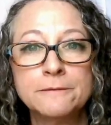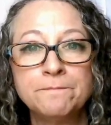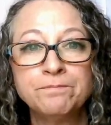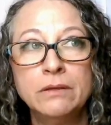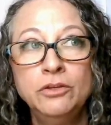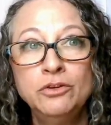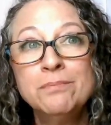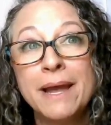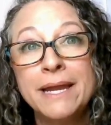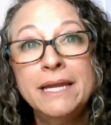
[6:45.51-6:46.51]
you
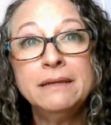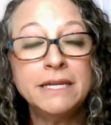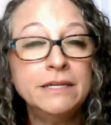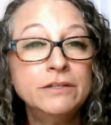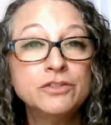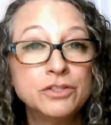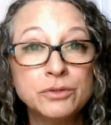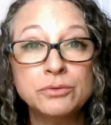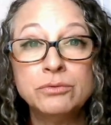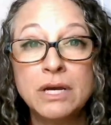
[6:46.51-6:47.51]
might need
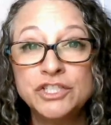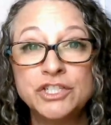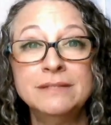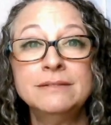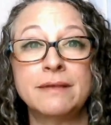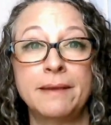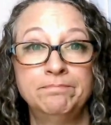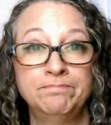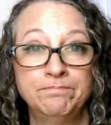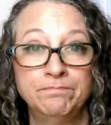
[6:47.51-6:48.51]
to adjust them,
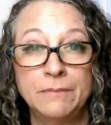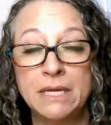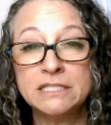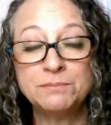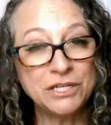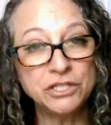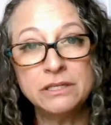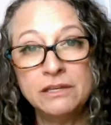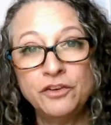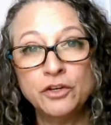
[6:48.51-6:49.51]
especially
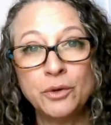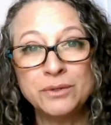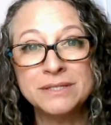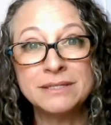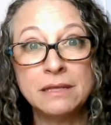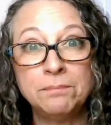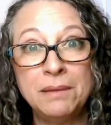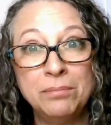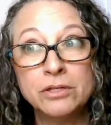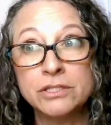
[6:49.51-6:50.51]
if you're noticing that people
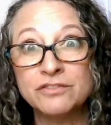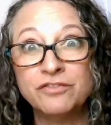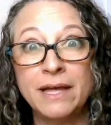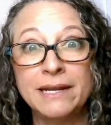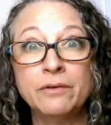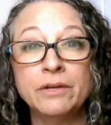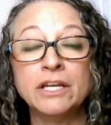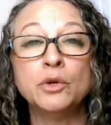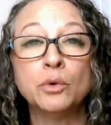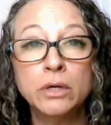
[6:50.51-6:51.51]
are just flat out
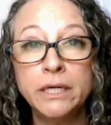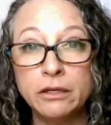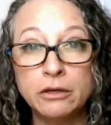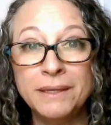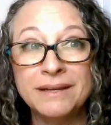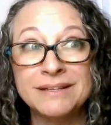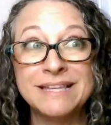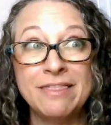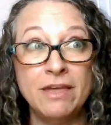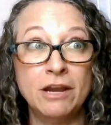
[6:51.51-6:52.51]
ignoring you because in
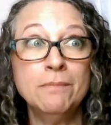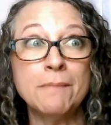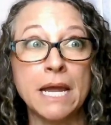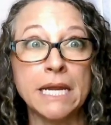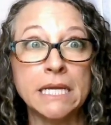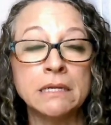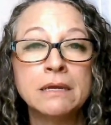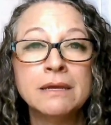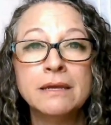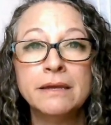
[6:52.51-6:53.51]
their mind,
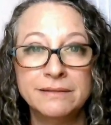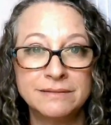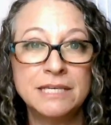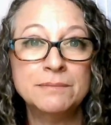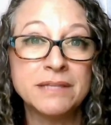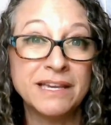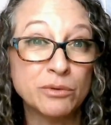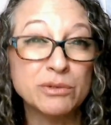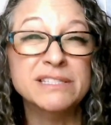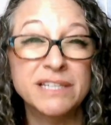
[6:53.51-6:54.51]
it seems like a
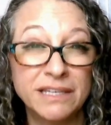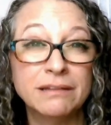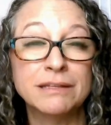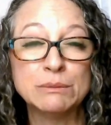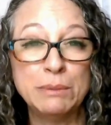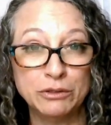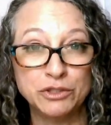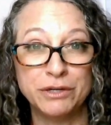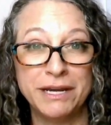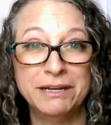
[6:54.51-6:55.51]
ridiculous boundary,
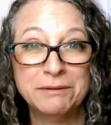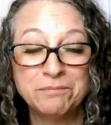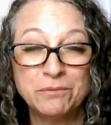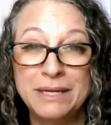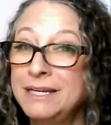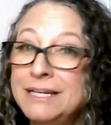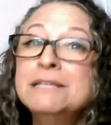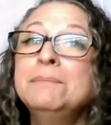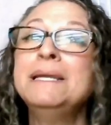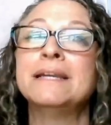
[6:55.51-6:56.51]
right? That doesn't
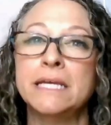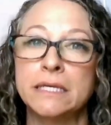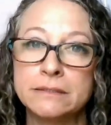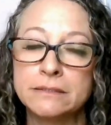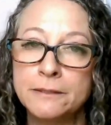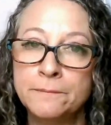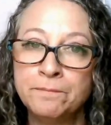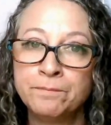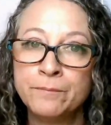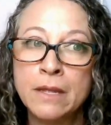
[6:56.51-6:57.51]
mean it is.
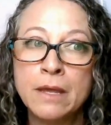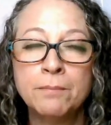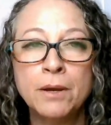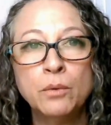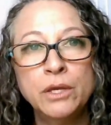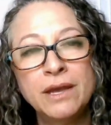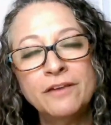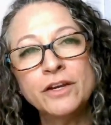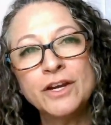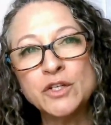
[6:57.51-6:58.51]
But what you have to
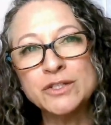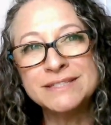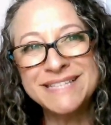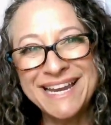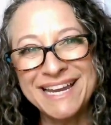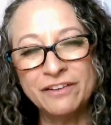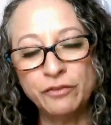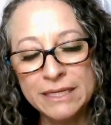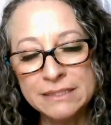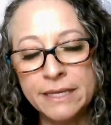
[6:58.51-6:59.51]
understand, if we can
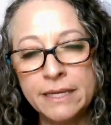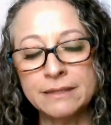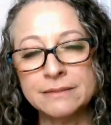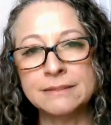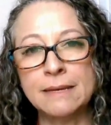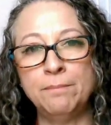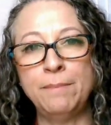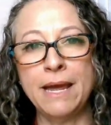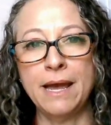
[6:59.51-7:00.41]
take a step back,